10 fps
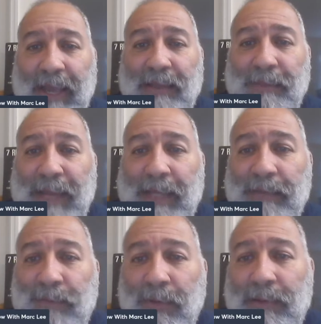And the
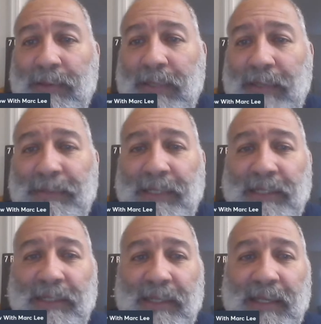back and forth
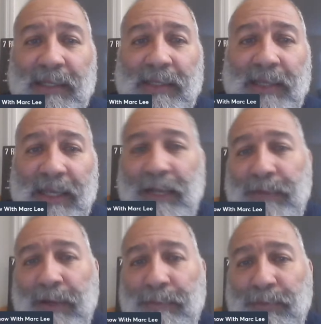competition in the
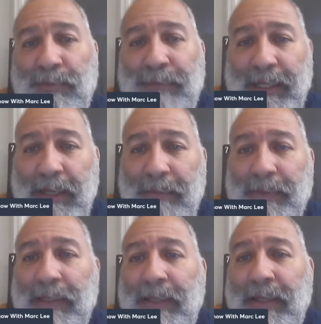NFL pool
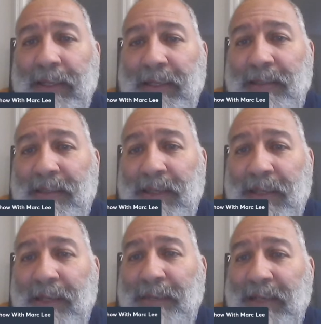pickup is
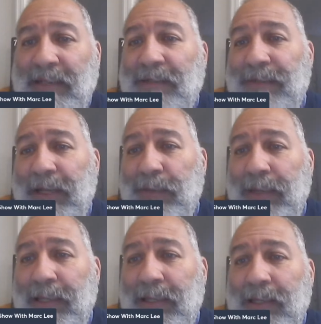going to come down to the final
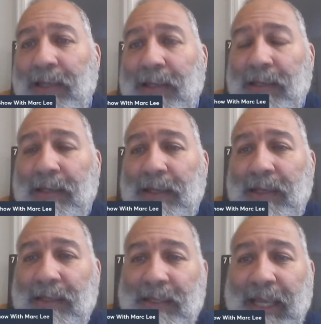week.
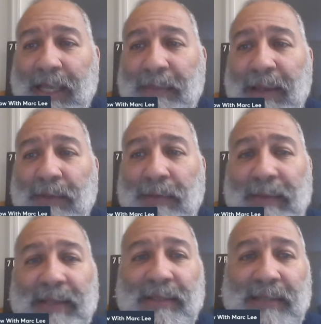KMA
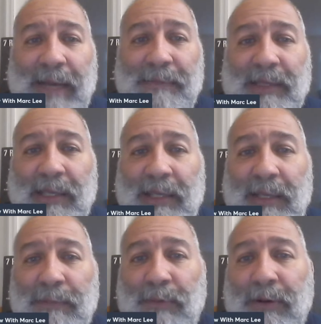remains atop the
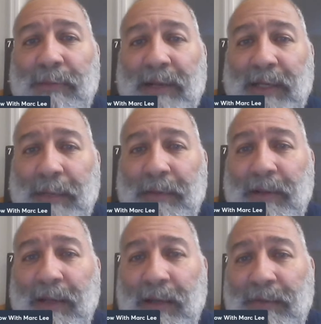leaderboard, but a
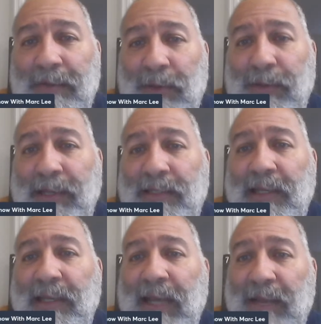couple of low
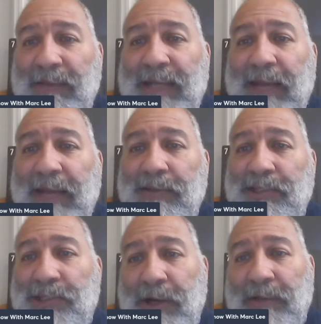weeks have allowed the
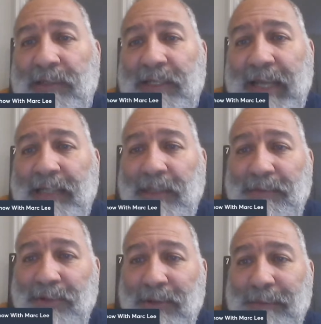Sharks to catch
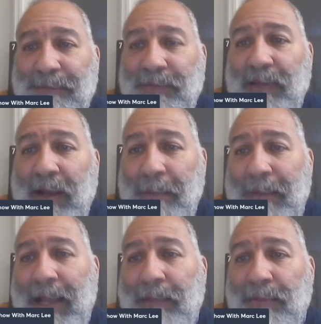up to them. A
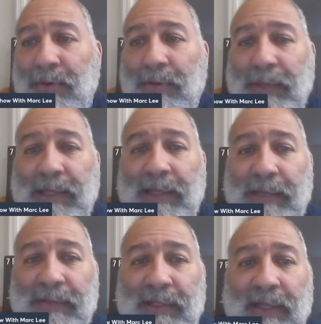mind-blowing week
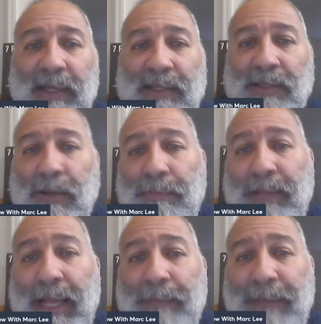11 saw
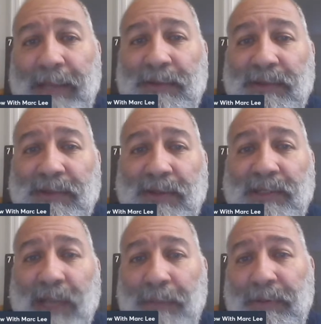Black Panther
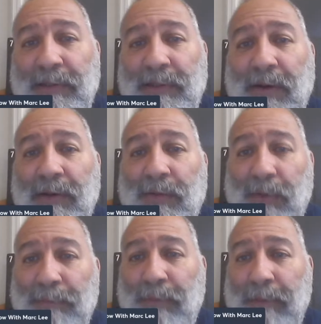surge upward to only
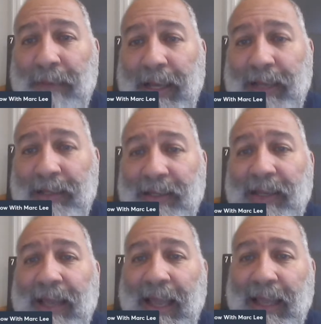1 point behind,
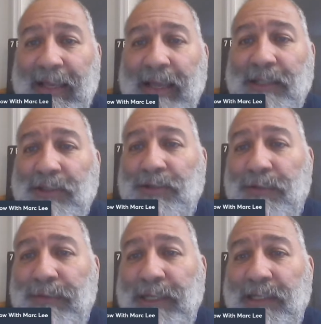and Gonzo's
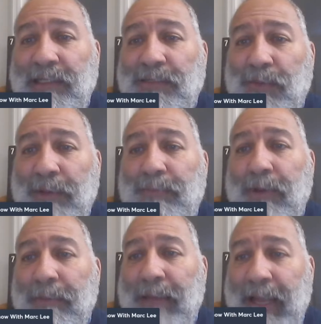Revenge is 1
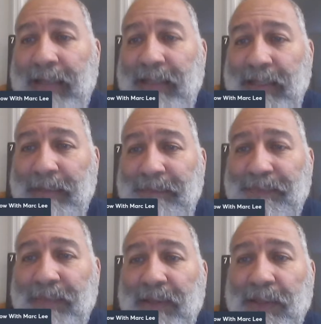point behind him.
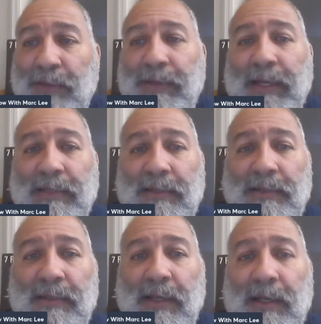UV
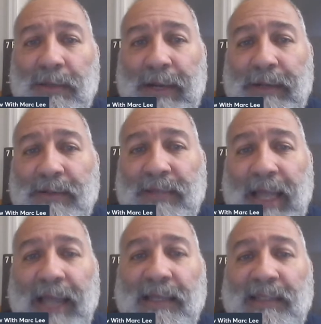Hustlers, Crackers,
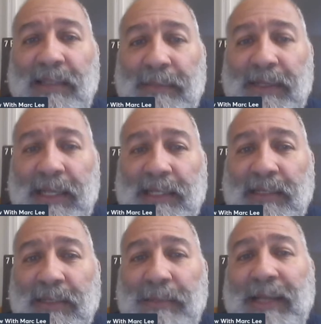and
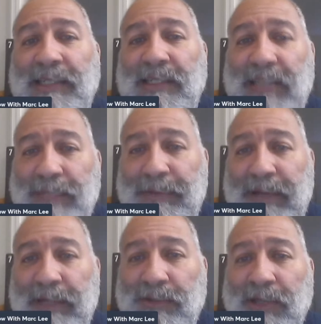Demolishing
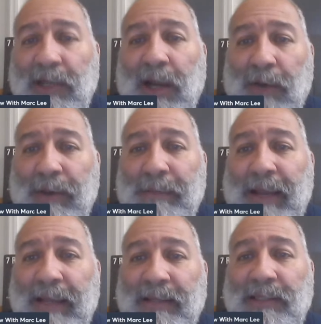Desperados are right
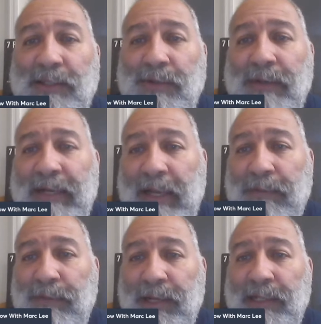behind these 2 and
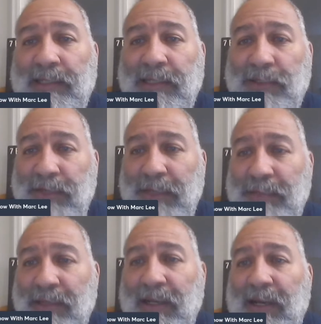have realistic
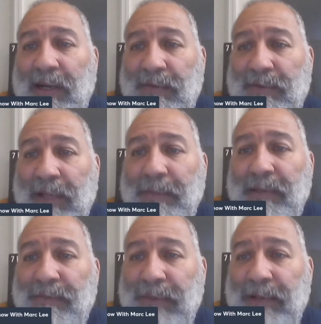dreams of claiming the